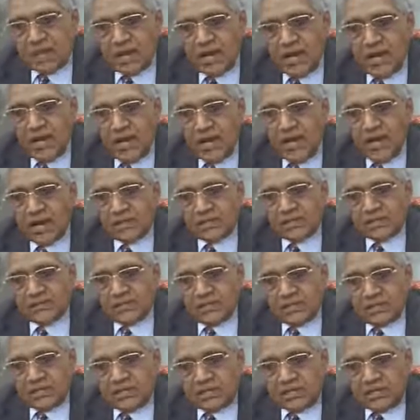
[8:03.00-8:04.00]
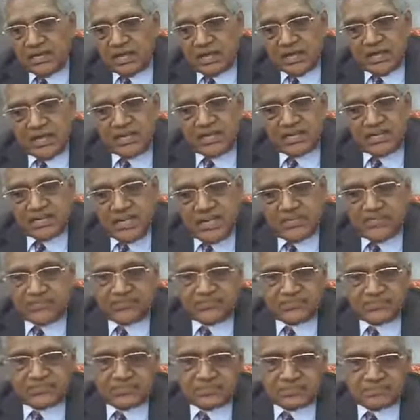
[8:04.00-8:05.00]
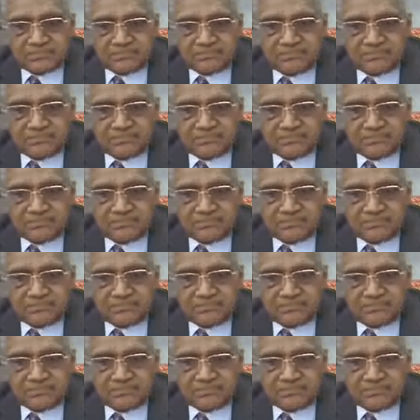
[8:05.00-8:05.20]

are great gifts